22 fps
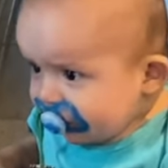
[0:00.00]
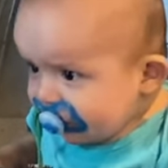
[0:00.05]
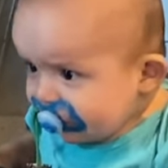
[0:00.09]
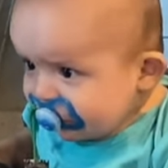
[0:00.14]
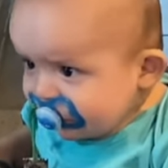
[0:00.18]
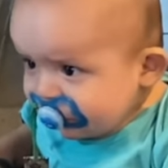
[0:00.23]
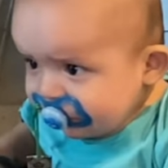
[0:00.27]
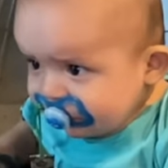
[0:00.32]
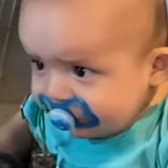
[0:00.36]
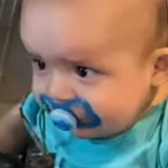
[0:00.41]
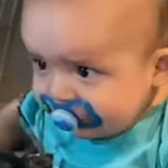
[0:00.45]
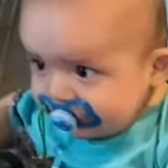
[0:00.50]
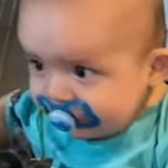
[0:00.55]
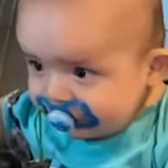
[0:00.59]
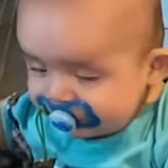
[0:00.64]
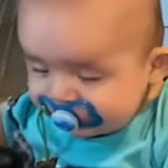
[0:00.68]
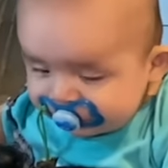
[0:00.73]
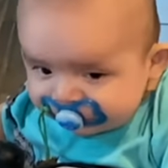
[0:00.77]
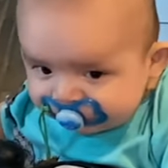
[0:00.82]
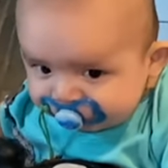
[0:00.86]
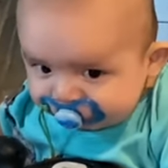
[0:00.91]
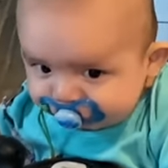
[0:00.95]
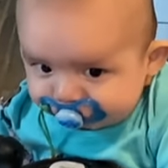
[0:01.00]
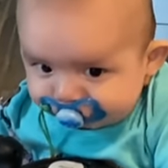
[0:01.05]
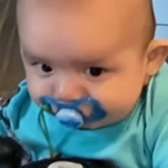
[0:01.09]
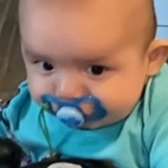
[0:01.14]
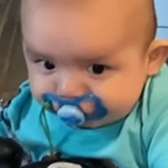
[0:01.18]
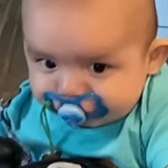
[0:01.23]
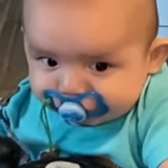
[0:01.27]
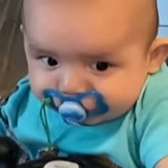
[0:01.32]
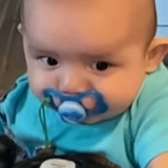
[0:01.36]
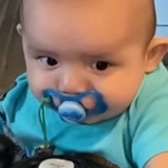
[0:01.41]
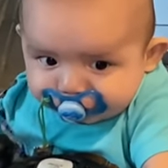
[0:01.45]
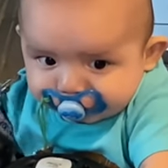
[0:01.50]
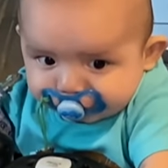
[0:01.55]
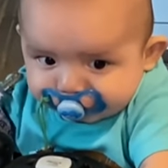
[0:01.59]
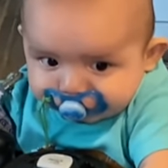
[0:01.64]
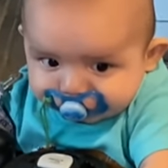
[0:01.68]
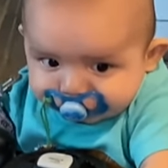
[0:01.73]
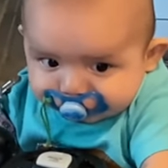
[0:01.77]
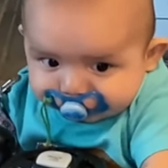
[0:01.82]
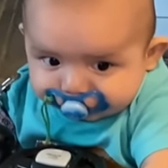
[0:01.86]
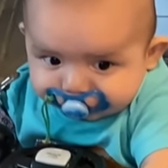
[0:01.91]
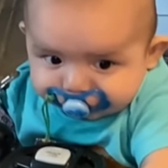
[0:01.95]
not even like,
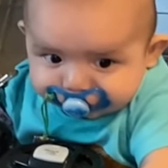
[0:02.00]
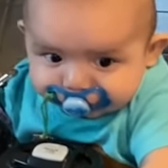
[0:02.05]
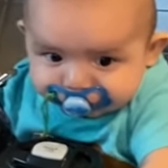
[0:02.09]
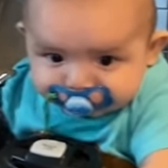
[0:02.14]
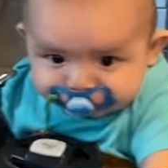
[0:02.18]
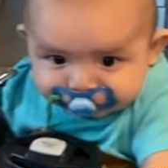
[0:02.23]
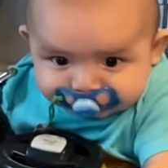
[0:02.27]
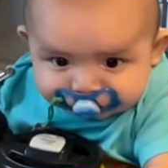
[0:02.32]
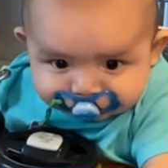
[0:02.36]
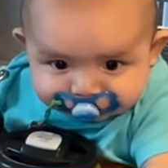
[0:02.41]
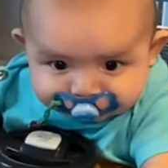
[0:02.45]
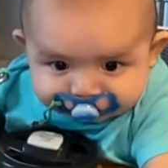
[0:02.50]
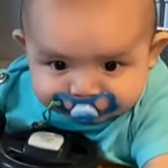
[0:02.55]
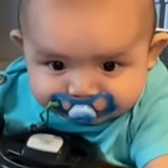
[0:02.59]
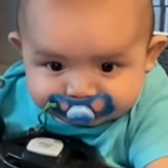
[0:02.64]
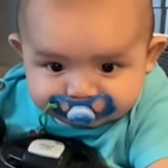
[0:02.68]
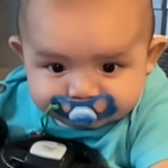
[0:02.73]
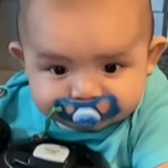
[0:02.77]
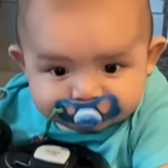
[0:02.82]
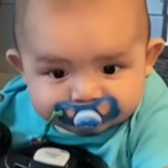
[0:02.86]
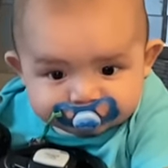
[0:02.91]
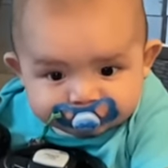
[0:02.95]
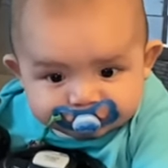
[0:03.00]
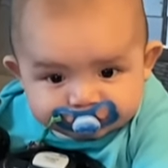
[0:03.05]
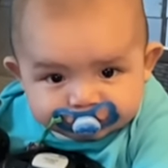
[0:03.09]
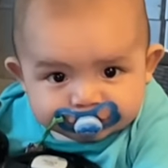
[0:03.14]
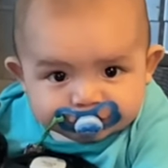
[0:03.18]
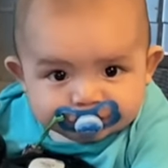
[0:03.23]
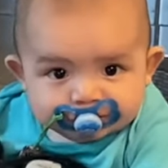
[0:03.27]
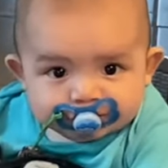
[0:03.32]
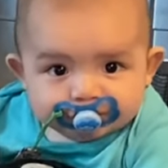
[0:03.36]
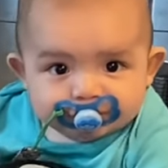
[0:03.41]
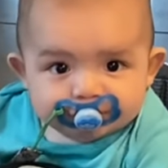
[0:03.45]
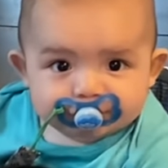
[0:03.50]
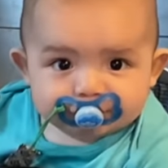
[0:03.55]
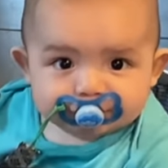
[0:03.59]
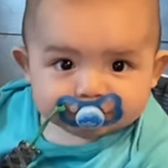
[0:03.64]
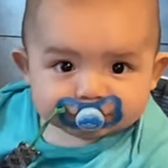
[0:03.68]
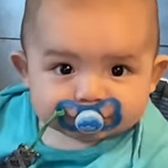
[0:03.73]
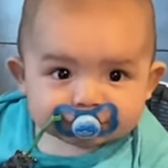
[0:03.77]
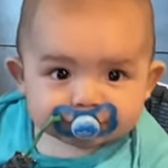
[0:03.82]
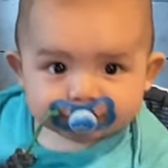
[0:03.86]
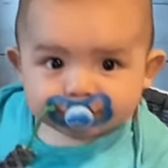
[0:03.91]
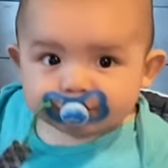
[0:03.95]
what, 10 minutes, 5 minutes into it,
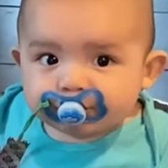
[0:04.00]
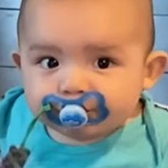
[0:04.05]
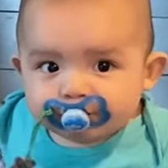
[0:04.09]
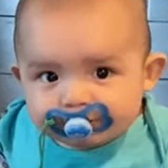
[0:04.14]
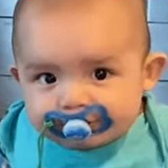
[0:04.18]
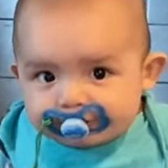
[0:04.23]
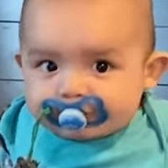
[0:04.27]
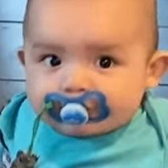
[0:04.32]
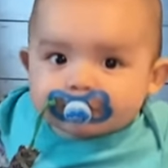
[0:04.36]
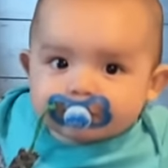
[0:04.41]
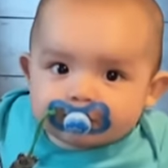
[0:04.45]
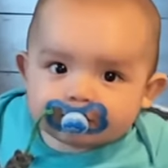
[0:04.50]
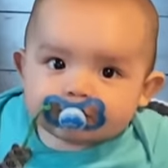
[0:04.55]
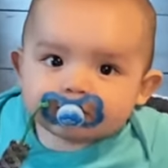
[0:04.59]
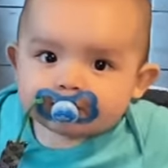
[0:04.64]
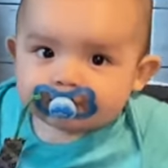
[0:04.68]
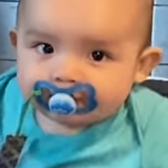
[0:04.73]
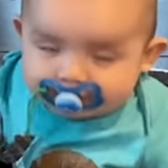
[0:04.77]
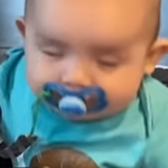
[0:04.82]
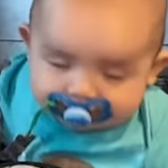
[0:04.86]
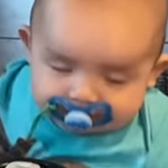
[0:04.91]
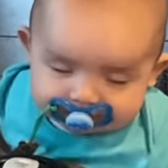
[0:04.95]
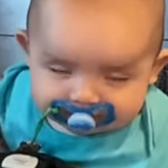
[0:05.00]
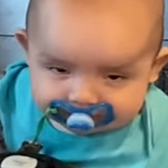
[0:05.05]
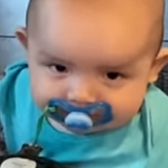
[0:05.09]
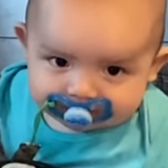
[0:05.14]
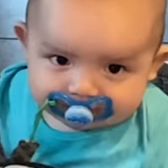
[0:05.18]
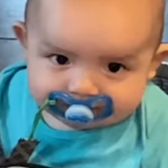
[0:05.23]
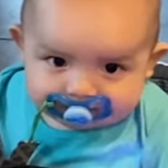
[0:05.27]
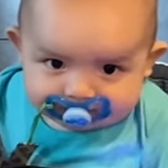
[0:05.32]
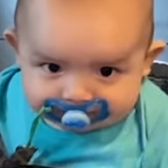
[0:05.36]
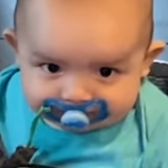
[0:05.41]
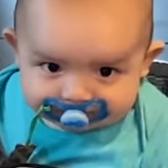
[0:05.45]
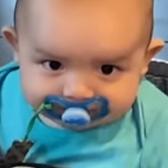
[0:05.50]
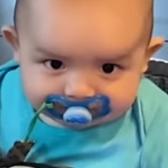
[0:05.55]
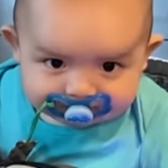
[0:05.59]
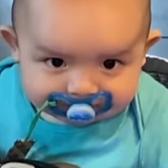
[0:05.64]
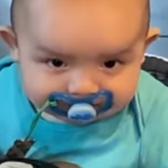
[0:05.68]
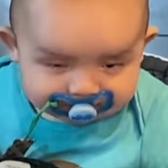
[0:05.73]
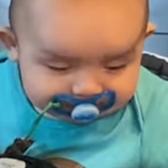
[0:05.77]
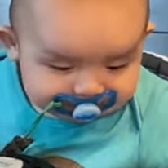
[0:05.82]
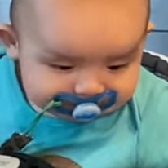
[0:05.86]
he blew out of his uh,